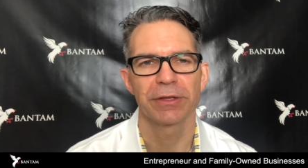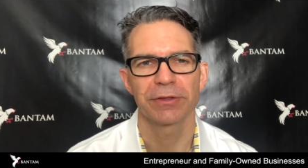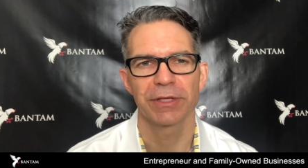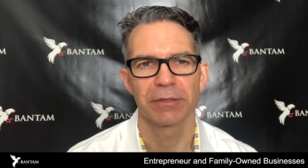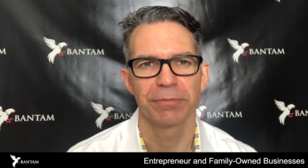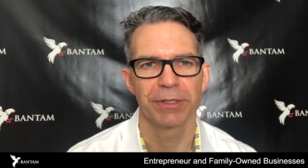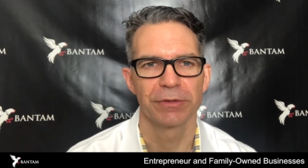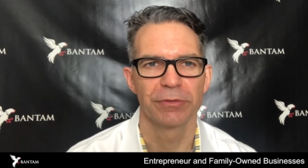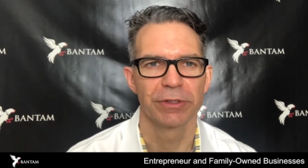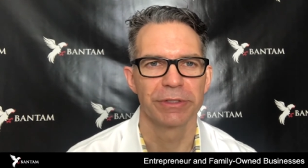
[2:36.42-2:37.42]
other thing Peter
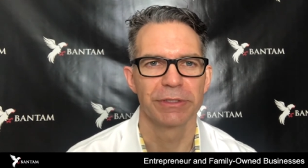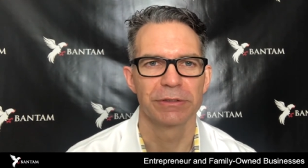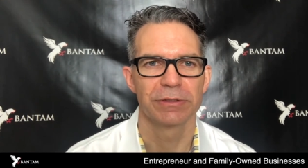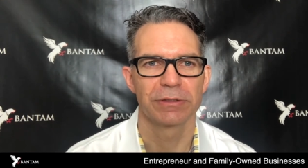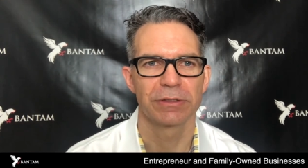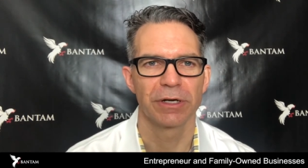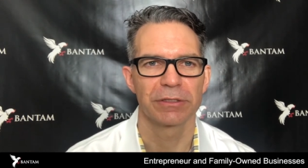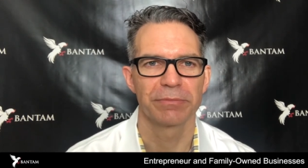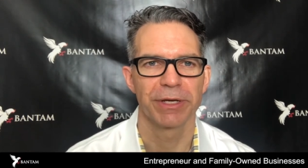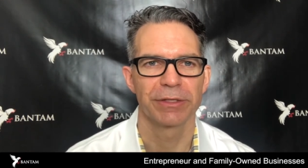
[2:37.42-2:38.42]
really
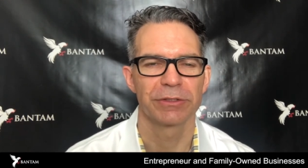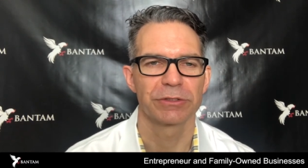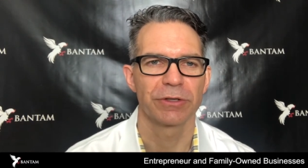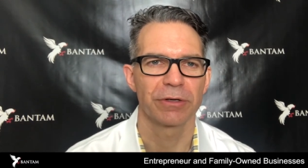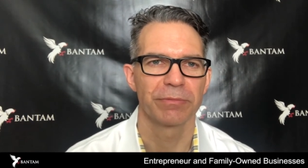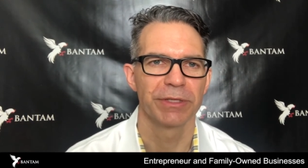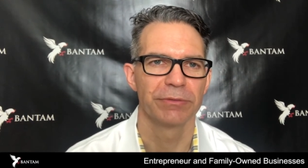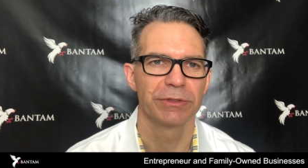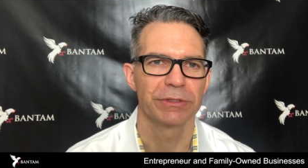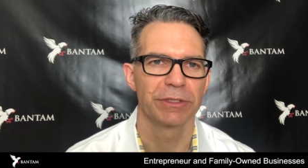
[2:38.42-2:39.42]
talked about that struck me
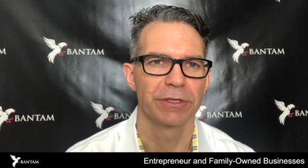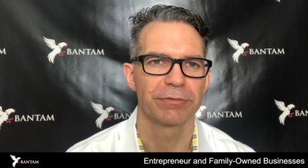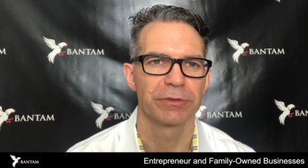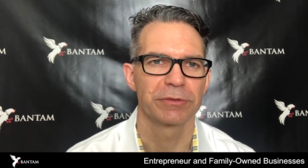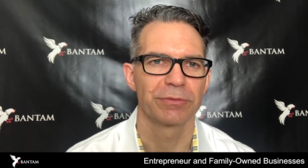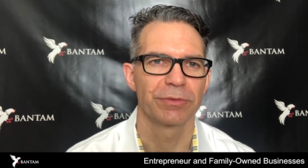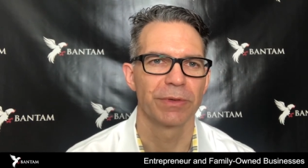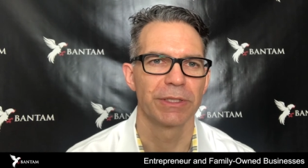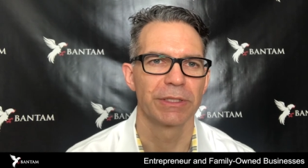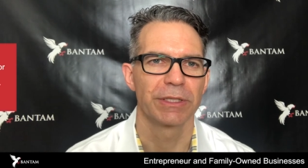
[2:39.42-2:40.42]
was the difference
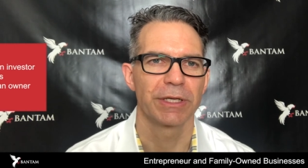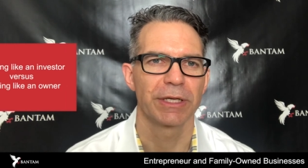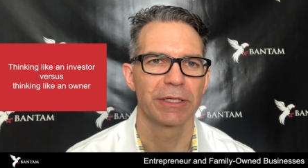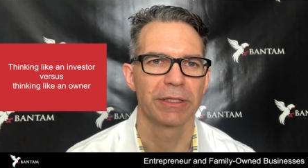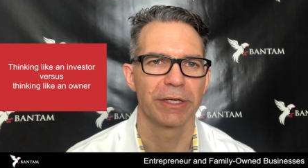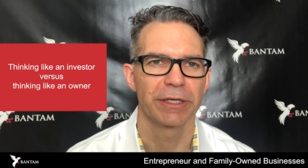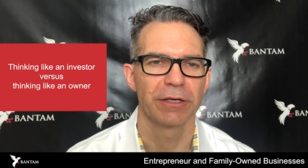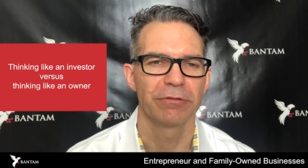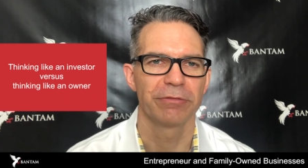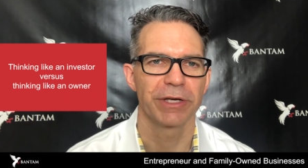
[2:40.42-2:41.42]
between thinking like an
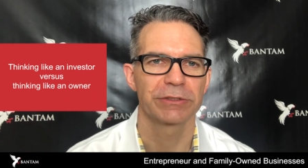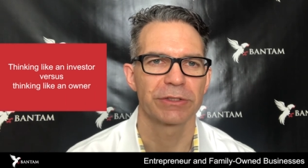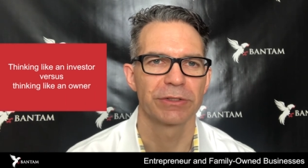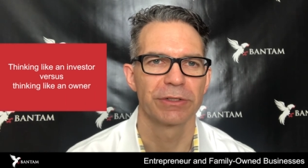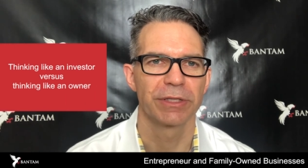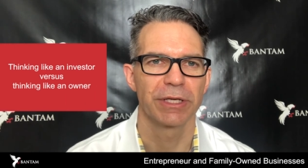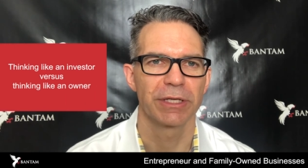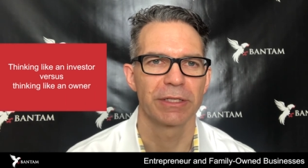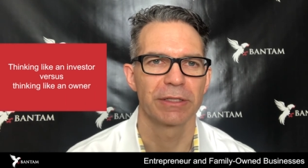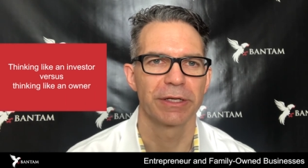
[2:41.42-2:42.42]
investor and
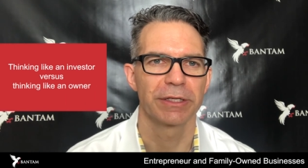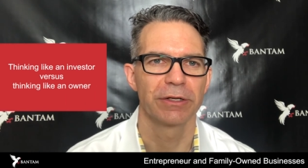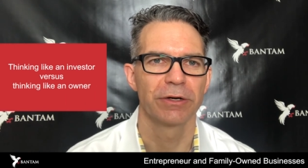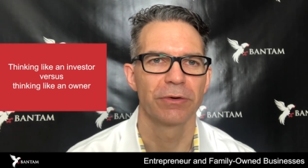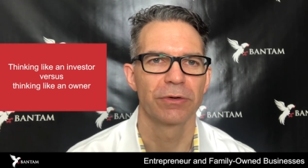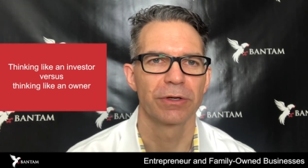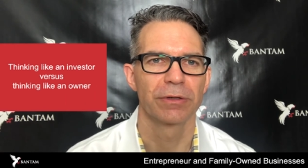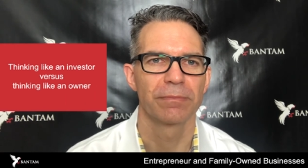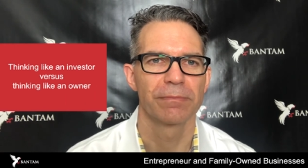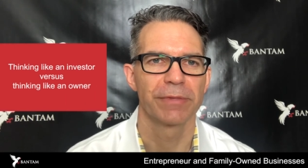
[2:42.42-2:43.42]
thinking like an
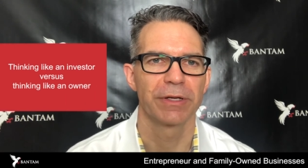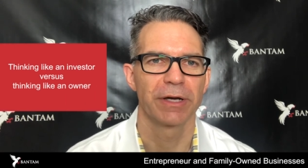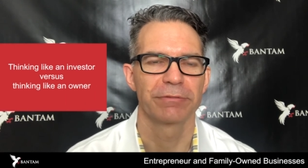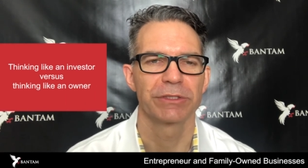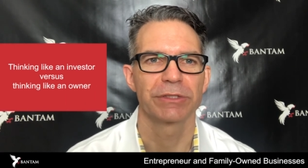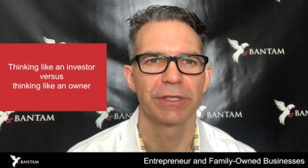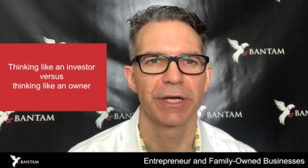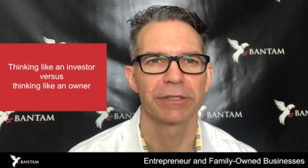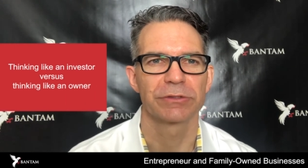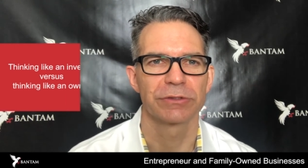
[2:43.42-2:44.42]
owner. And obviously at
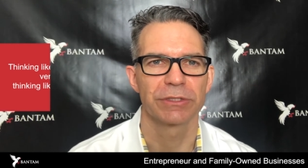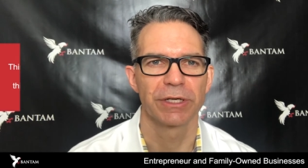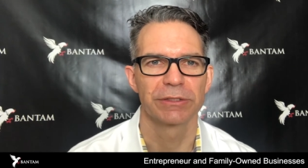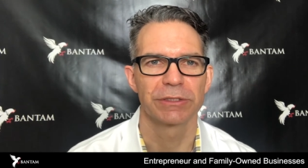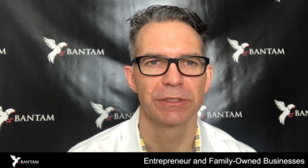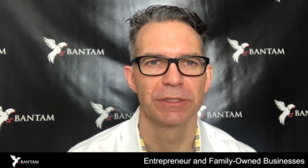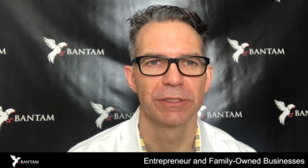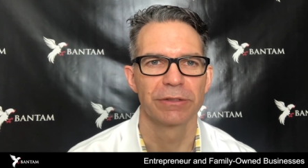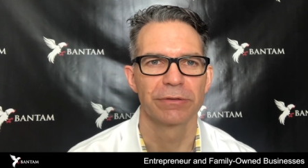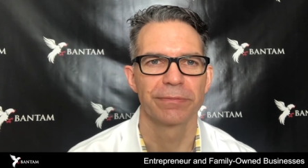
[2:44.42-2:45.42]
Axel Johnson,
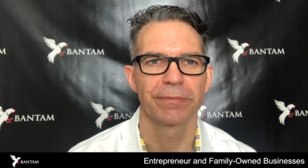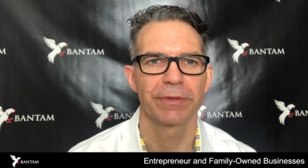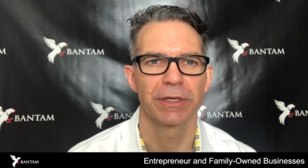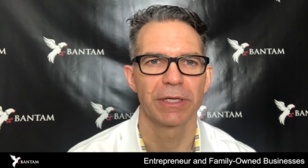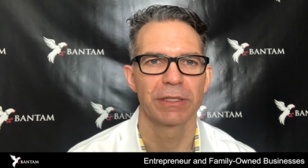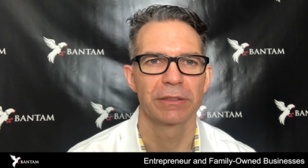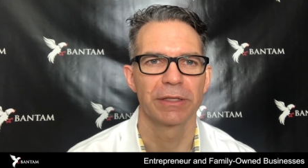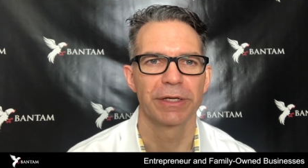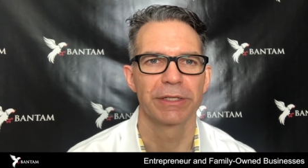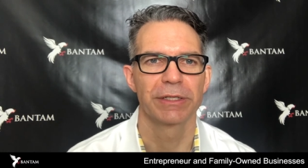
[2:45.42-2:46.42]
they're thinking
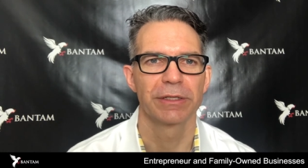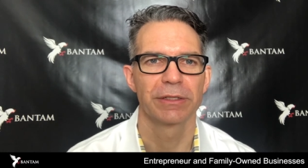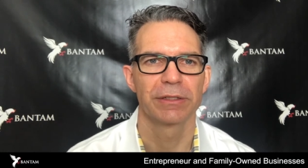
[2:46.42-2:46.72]
like